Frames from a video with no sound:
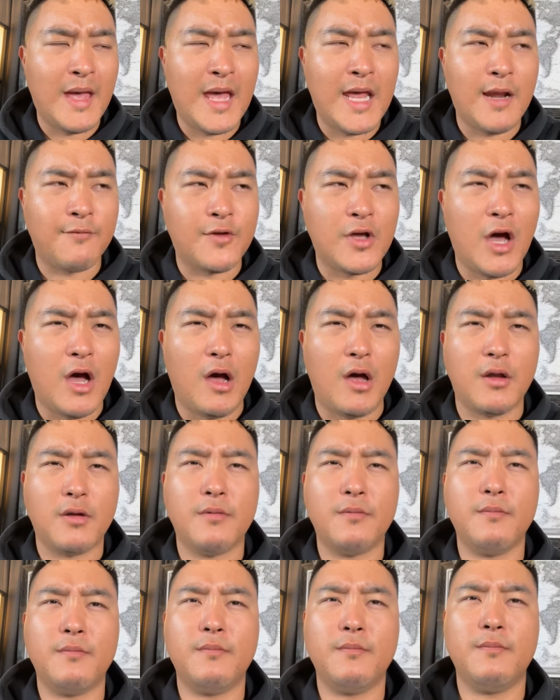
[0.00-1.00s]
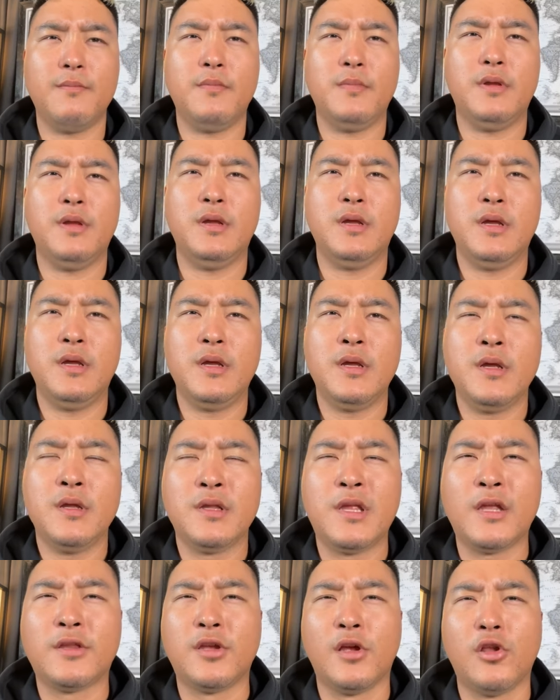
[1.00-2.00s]
man of God,
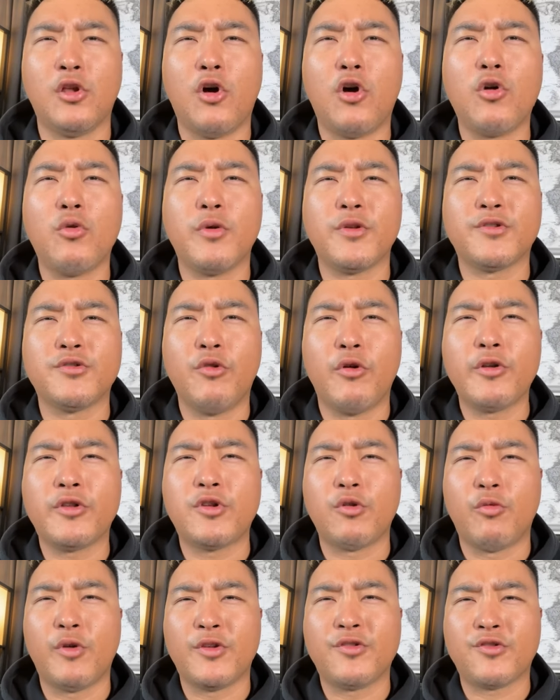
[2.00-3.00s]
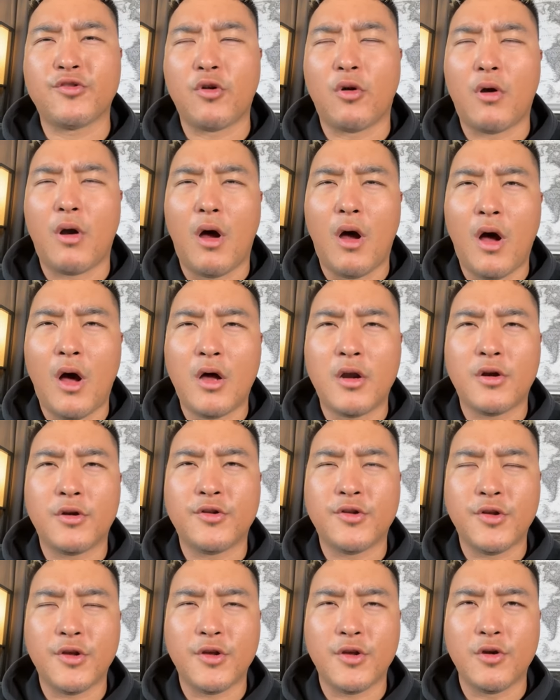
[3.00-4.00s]
that the Lord was going to restore
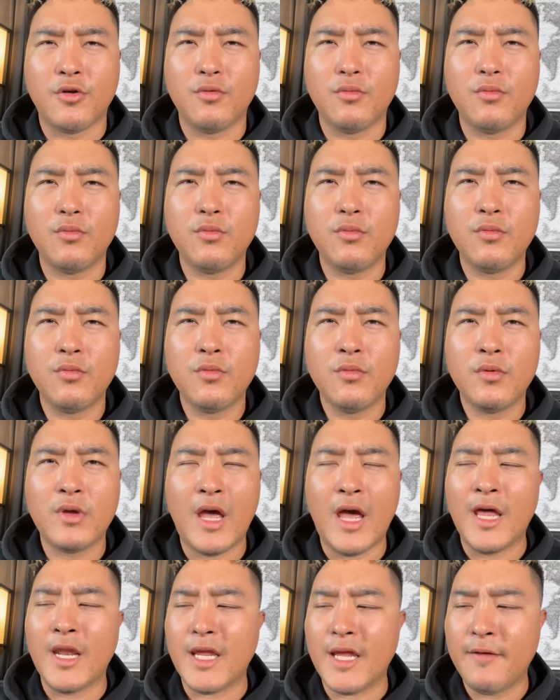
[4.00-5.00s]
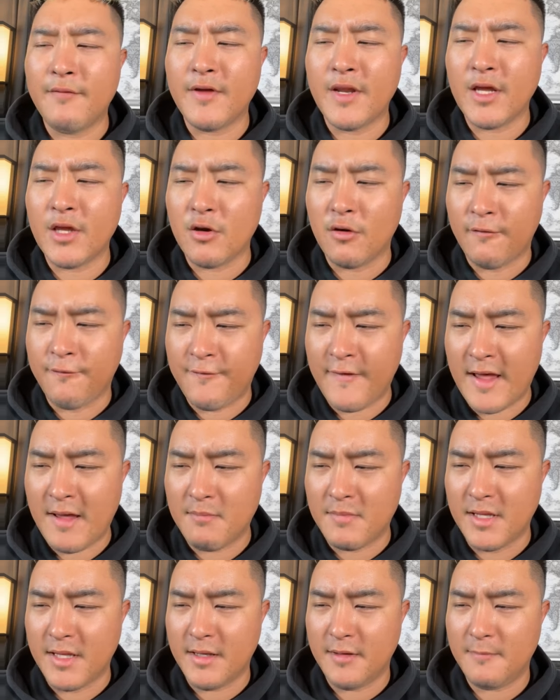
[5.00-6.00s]
honor to you and even in your
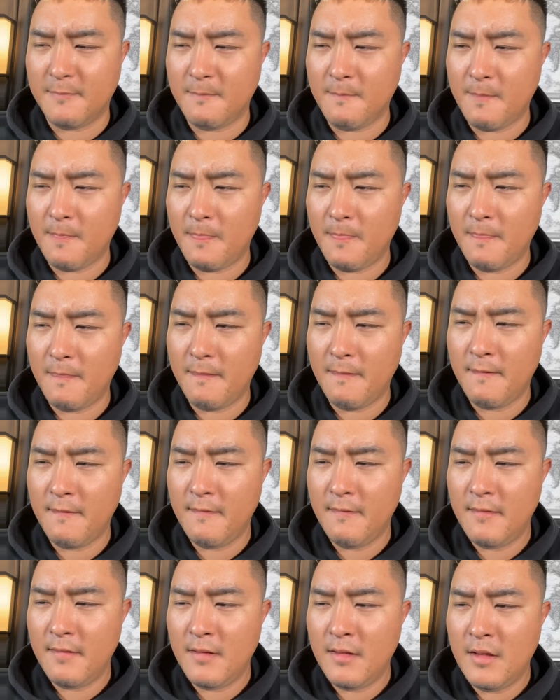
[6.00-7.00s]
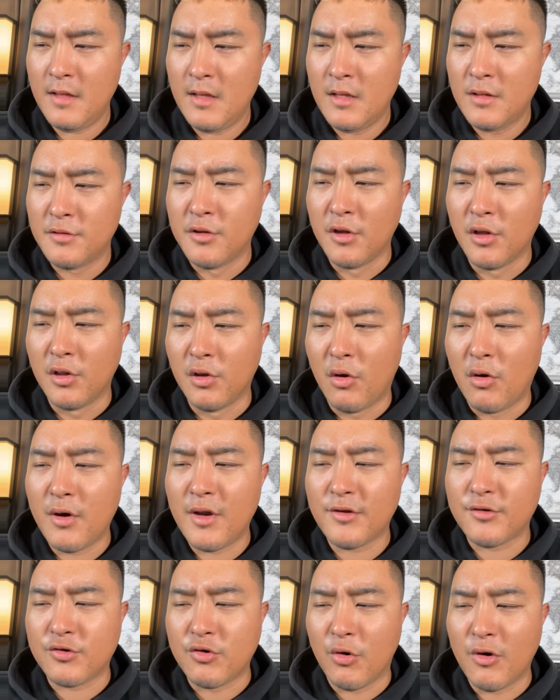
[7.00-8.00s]
family. The
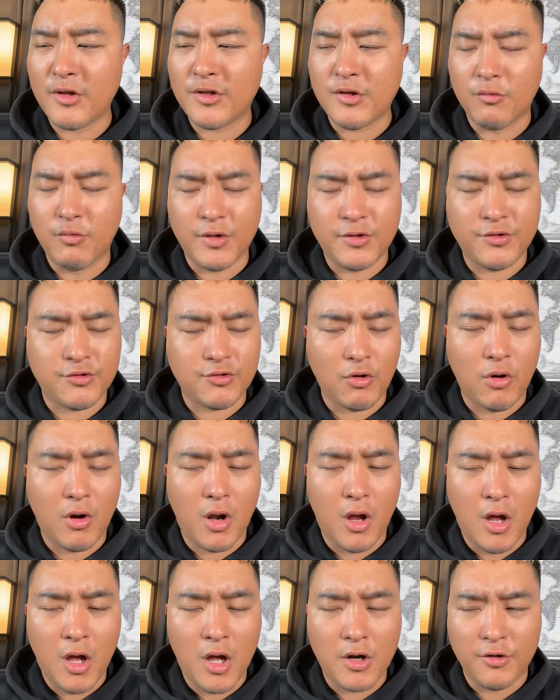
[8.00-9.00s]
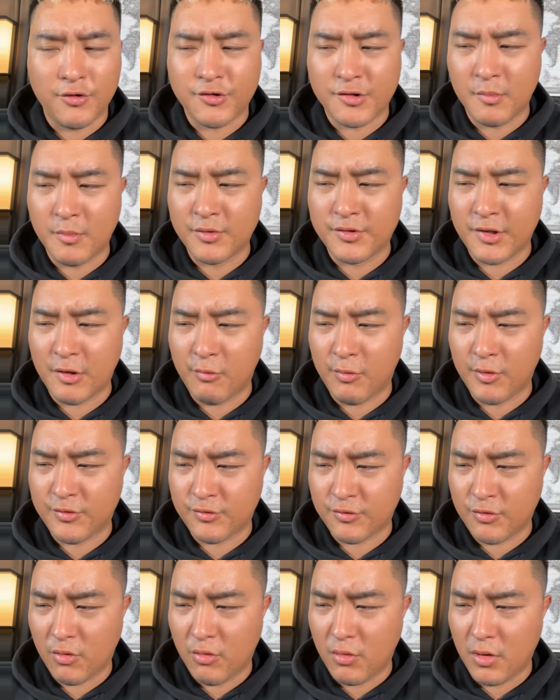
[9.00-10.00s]
Lord is going to restore honor. Someone say
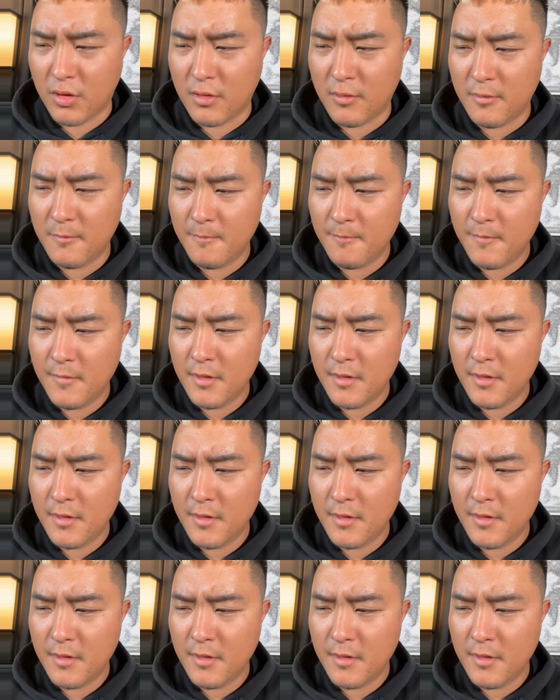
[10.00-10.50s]
restore.